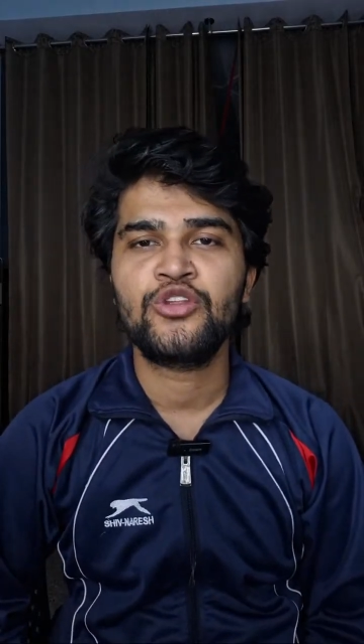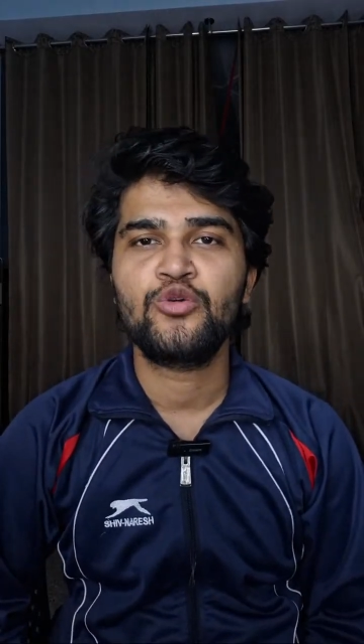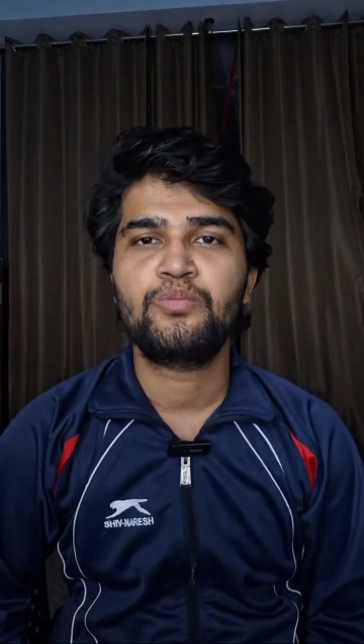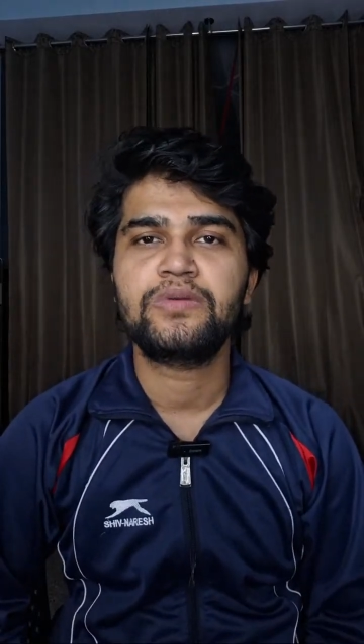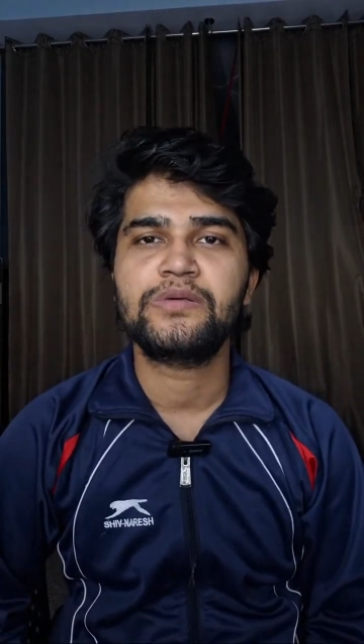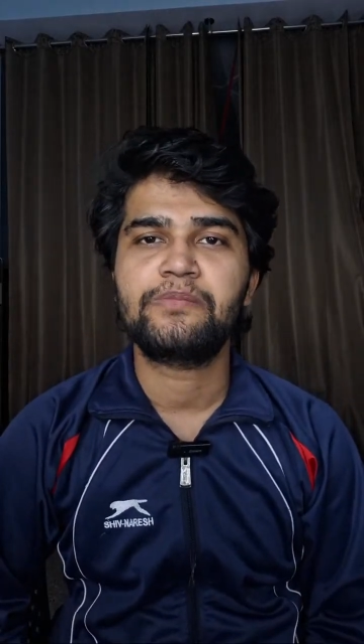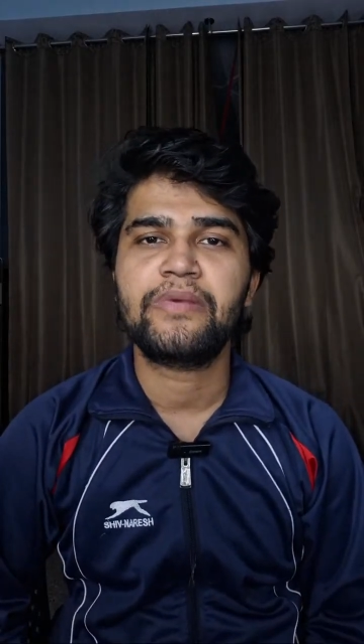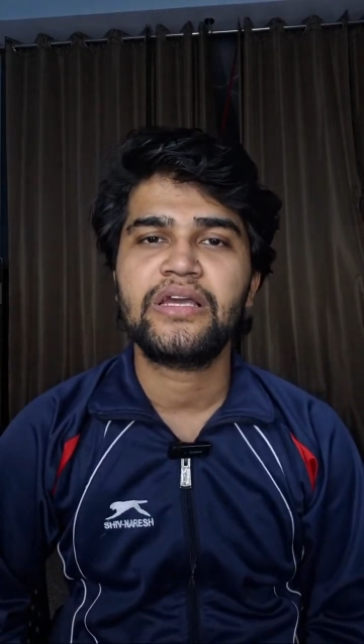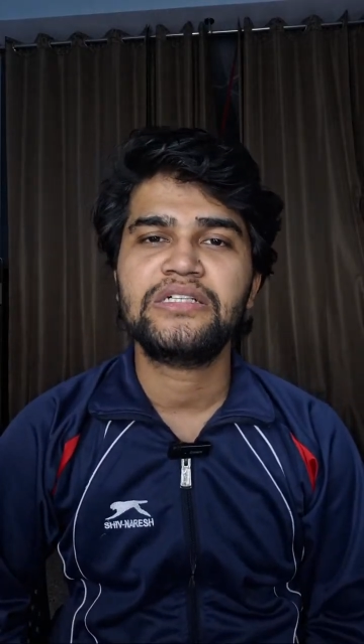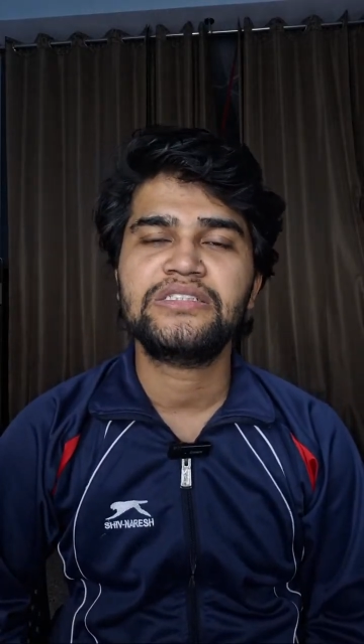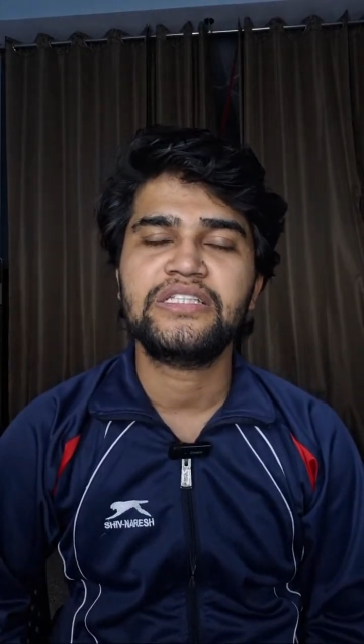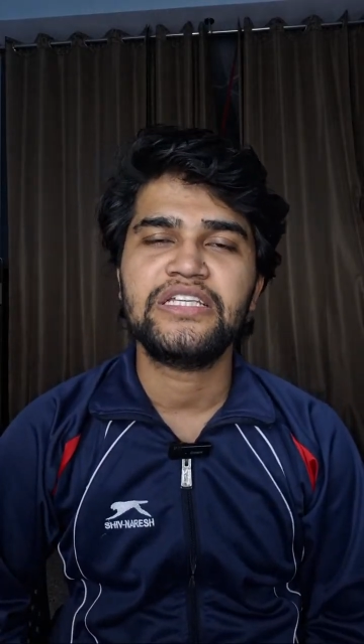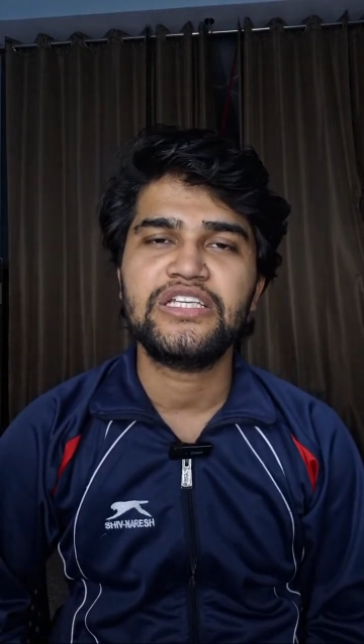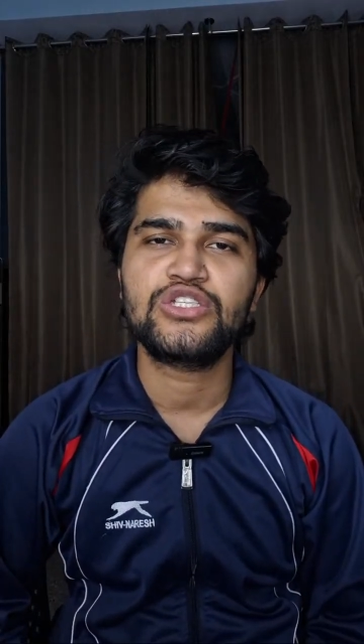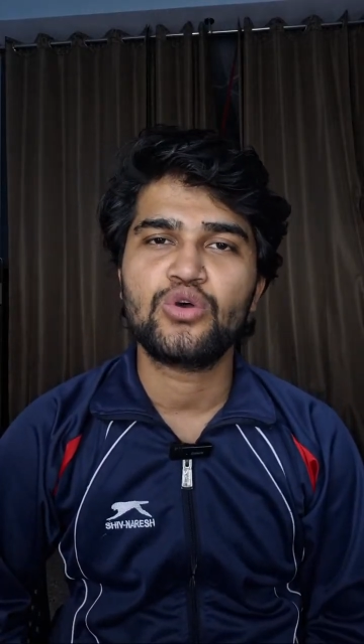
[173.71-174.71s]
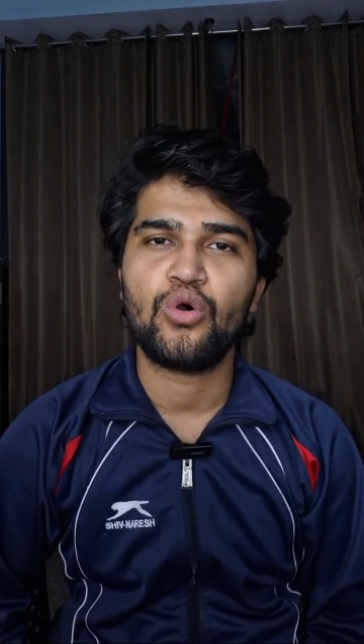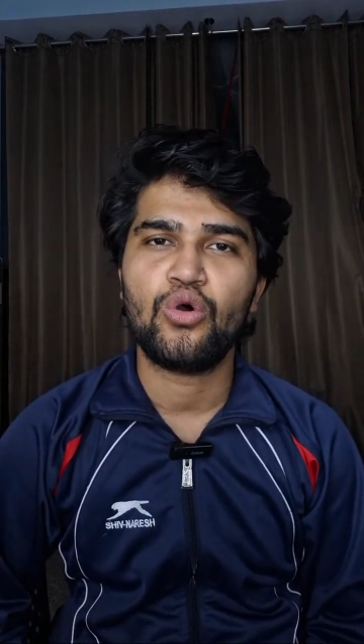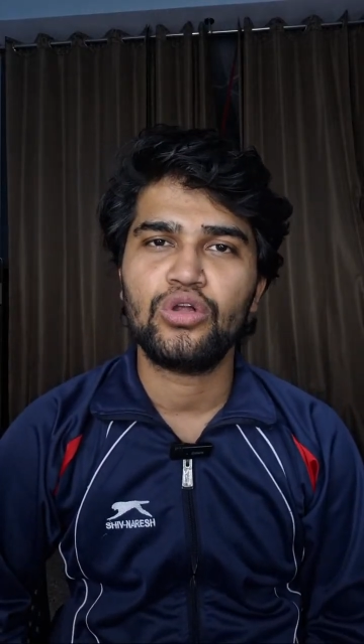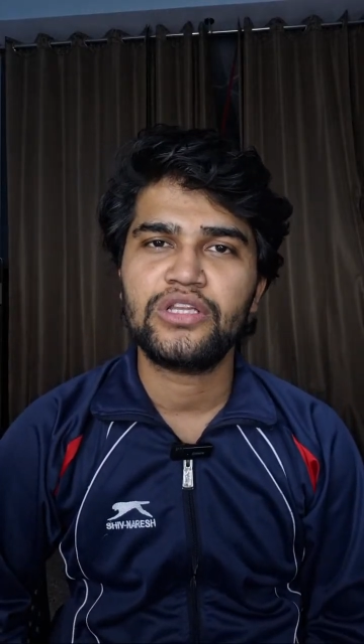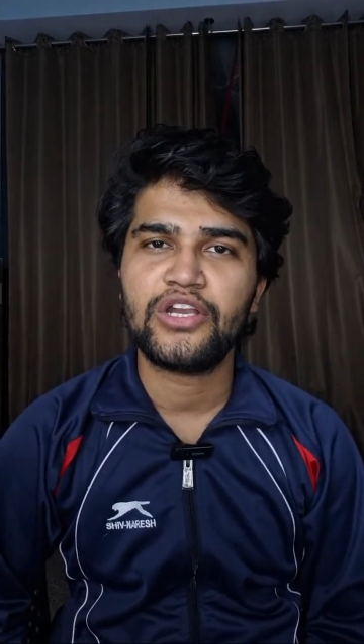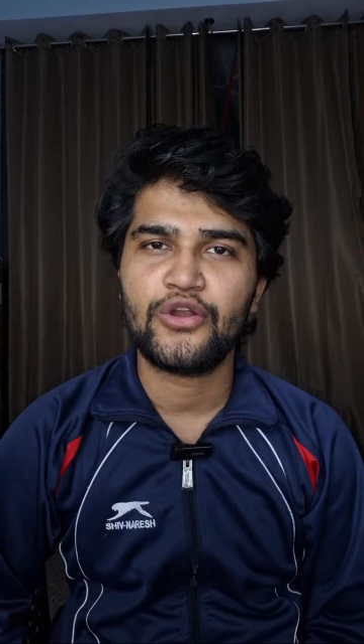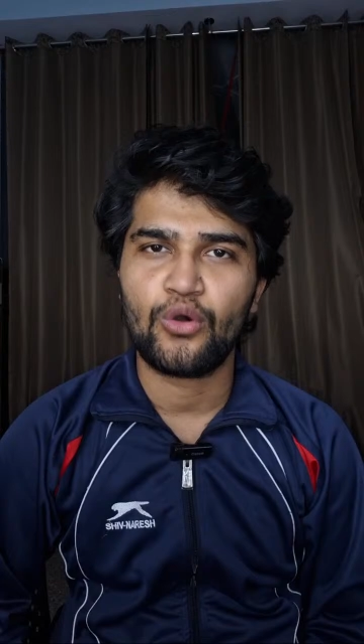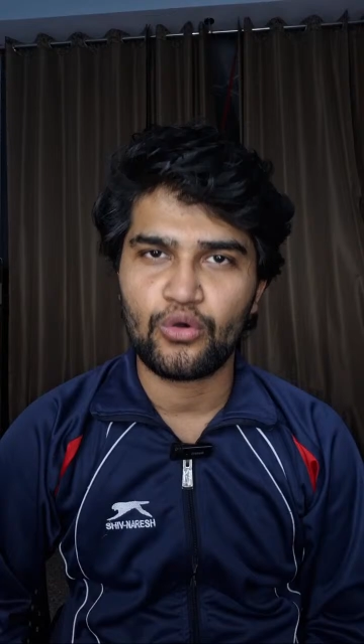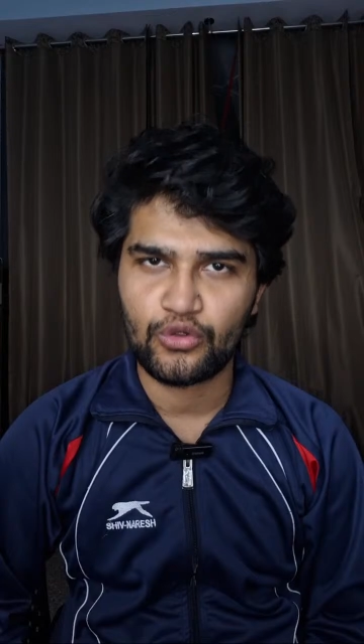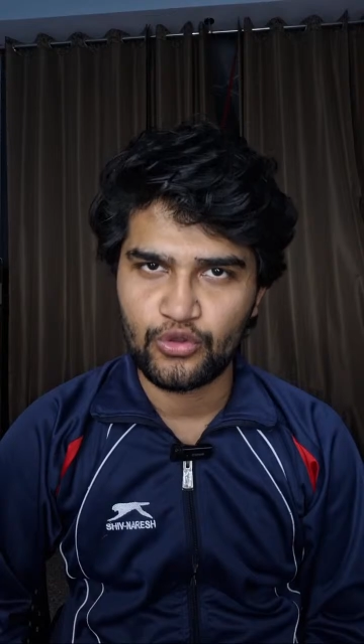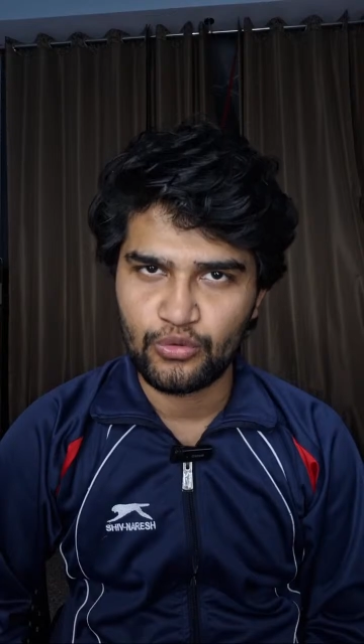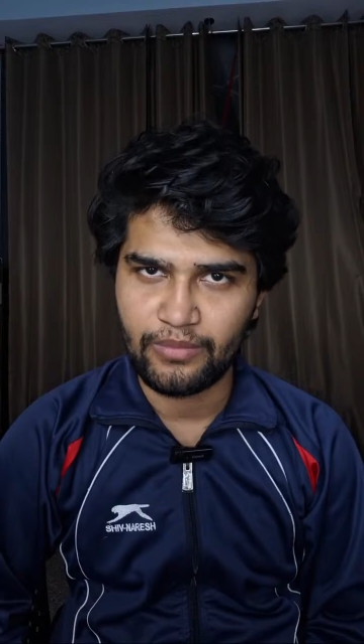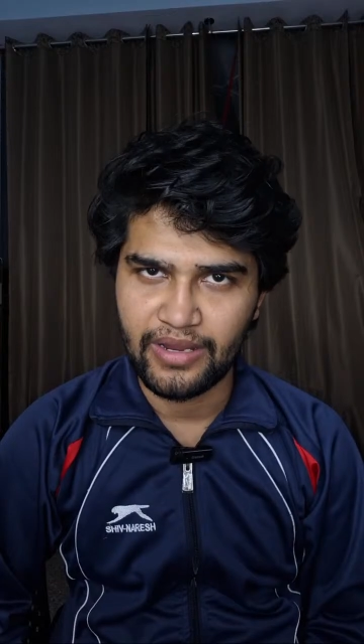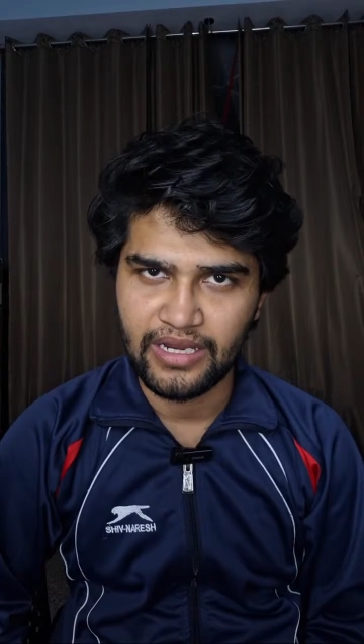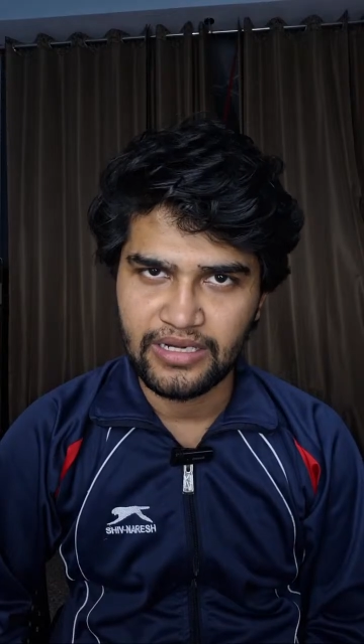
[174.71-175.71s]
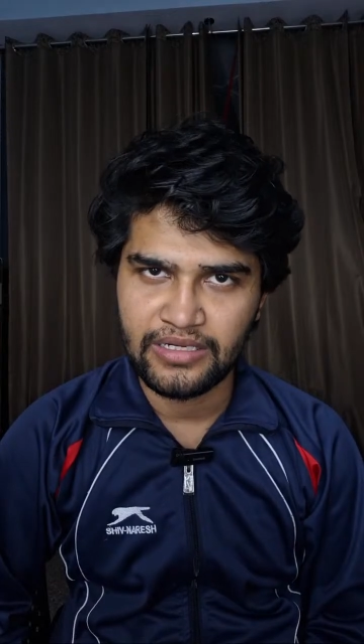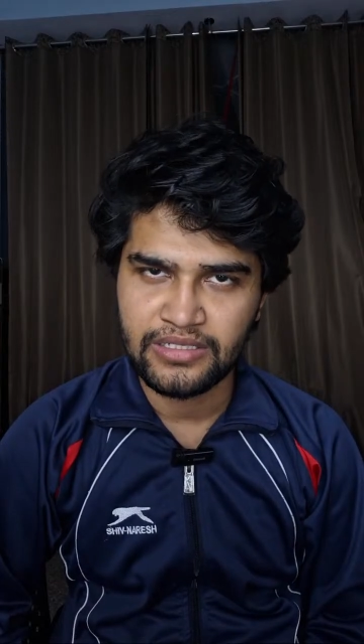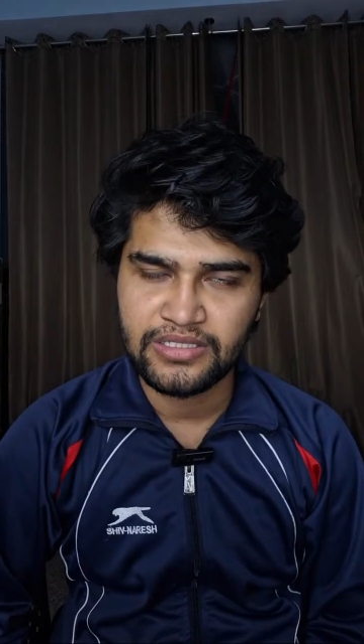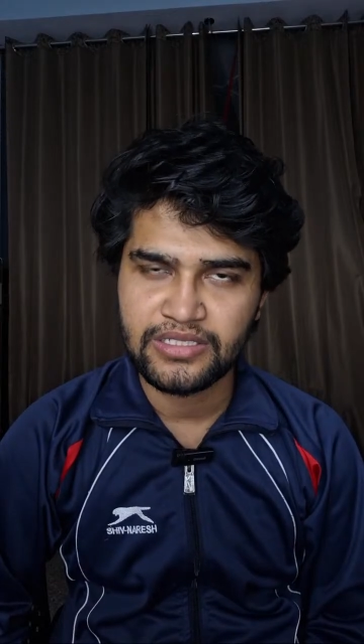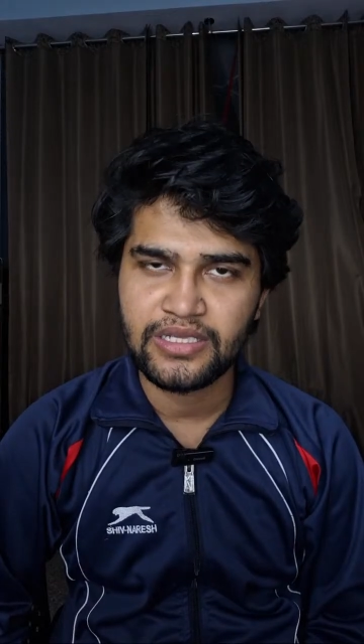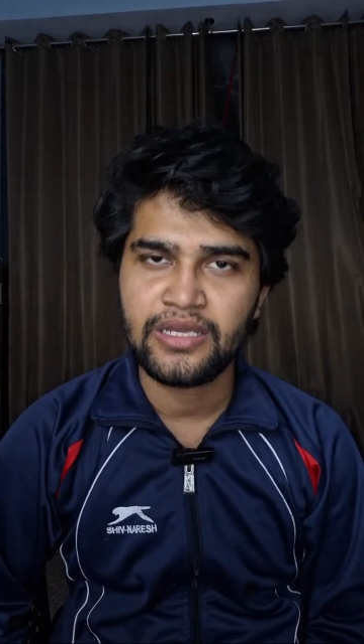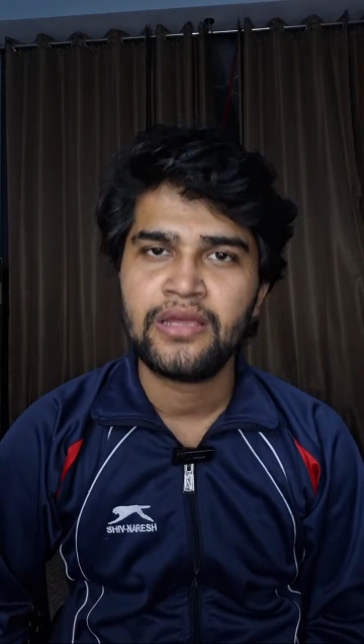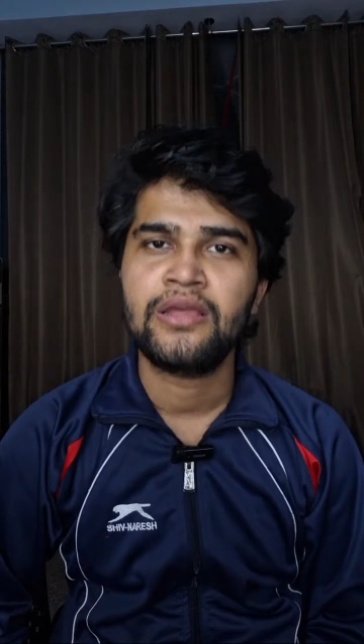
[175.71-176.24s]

you prepare these all the documents,